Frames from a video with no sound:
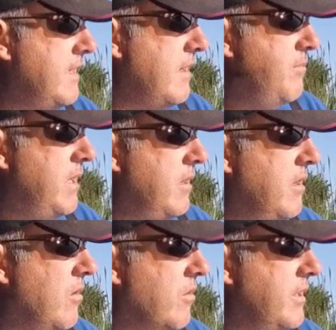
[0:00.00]
that middle
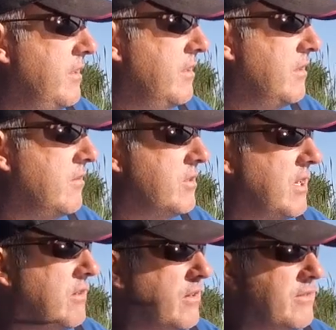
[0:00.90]
line. Like I say,
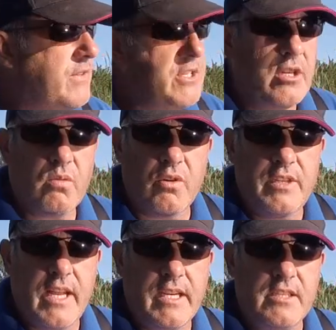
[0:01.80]
I'm going to fish it quite
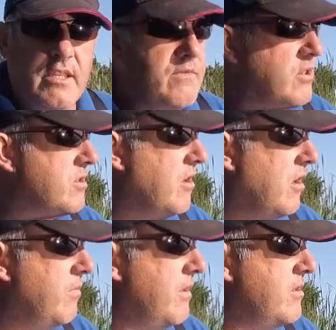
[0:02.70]
negative to
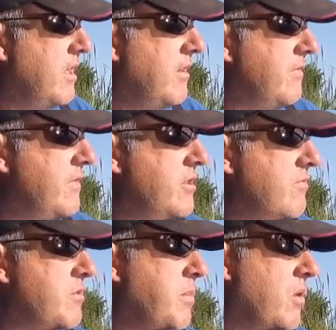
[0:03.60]
start with, see how the fish
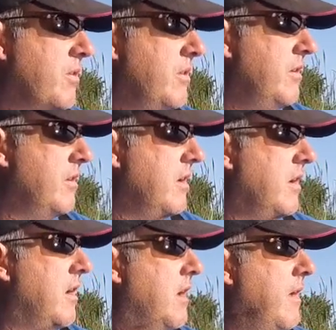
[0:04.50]
respond.
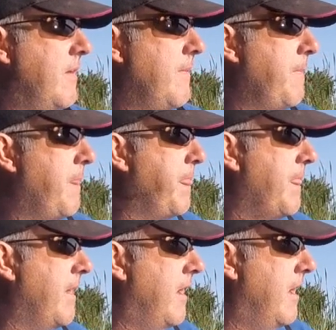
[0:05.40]

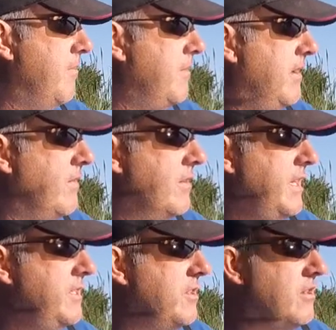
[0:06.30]
If I
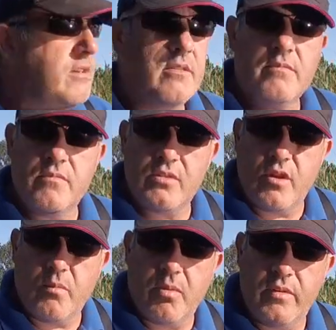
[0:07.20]
need to
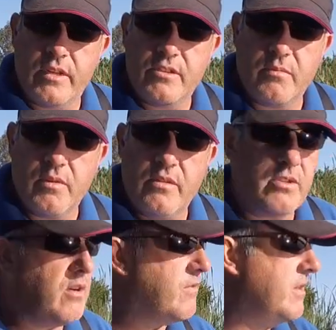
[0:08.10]
start putting in some loose
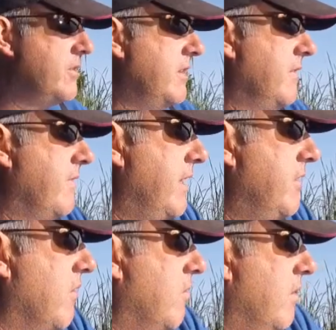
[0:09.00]
offerings in the
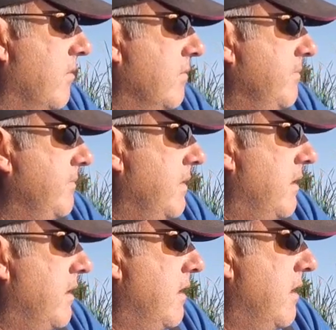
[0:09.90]
feeder, I will,
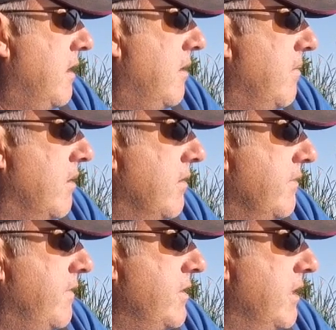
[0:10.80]
but I'm going
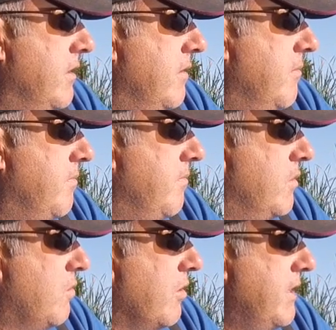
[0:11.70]
to fish it
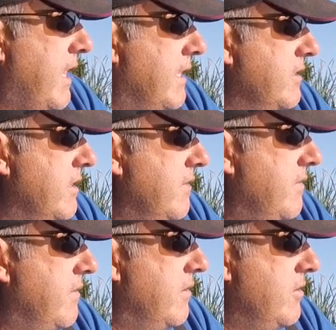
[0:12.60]
quite negative
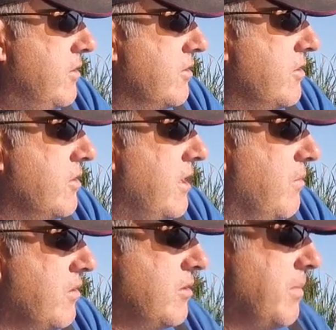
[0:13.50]
just to see
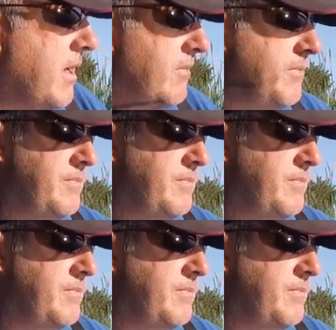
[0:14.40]
what's about.